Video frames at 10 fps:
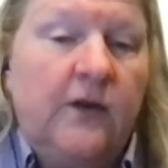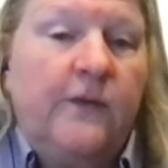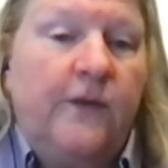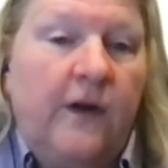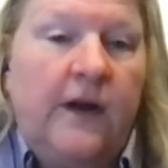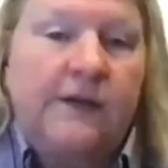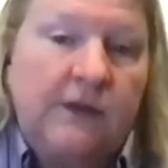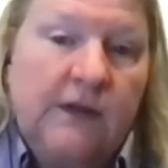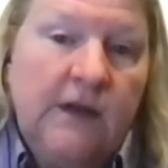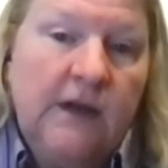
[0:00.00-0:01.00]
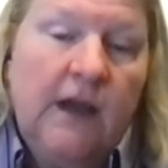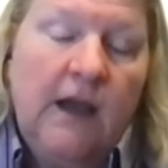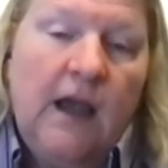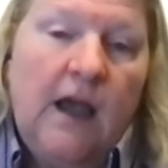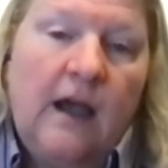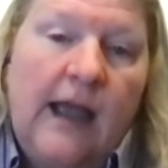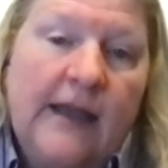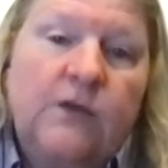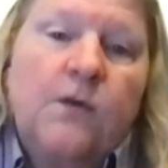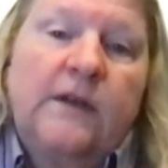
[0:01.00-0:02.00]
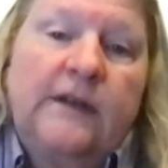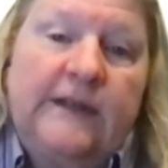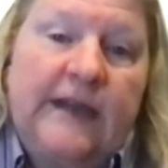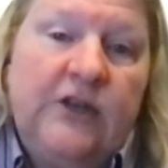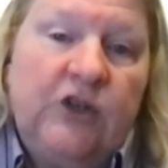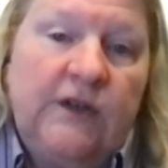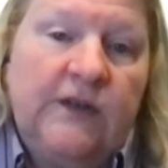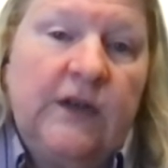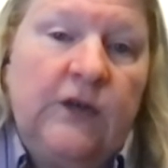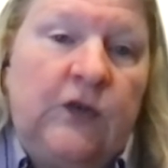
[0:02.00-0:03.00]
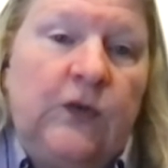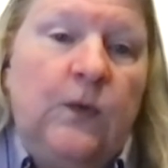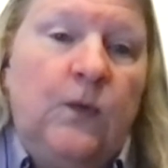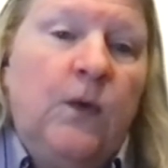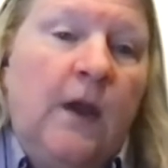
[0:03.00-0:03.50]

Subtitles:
for us as organizations to